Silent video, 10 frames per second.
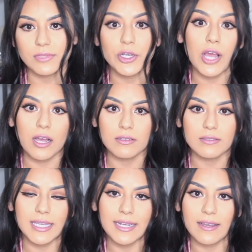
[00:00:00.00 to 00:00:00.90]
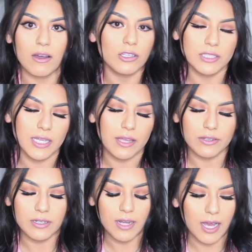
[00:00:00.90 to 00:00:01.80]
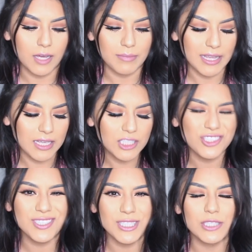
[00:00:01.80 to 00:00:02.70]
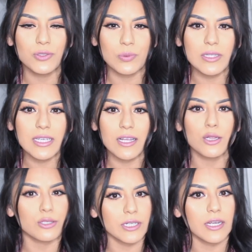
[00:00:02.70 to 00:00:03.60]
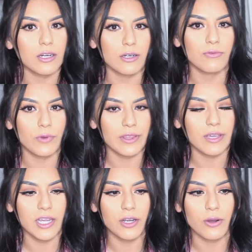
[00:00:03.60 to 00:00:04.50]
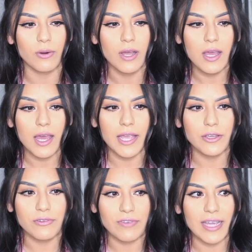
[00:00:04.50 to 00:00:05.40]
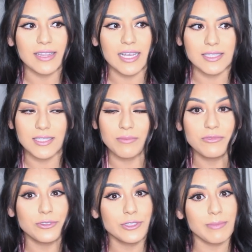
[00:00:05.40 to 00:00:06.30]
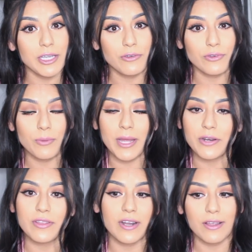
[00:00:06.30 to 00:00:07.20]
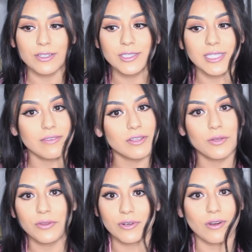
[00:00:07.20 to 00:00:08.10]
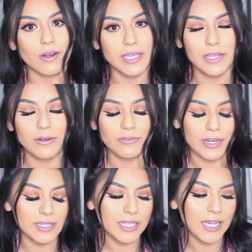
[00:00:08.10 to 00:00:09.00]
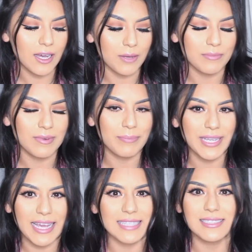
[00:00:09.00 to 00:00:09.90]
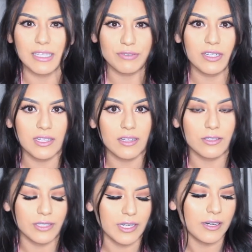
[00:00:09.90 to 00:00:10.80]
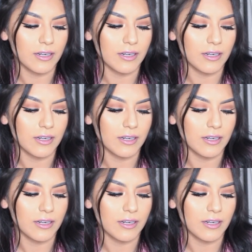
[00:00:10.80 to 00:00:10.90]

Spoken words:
not eat it altogether. I think it's really a learning curve with keto, and you'll find that some foods make you feel better than others, even though they're all keto friendly. But yeah, it's definitely a learning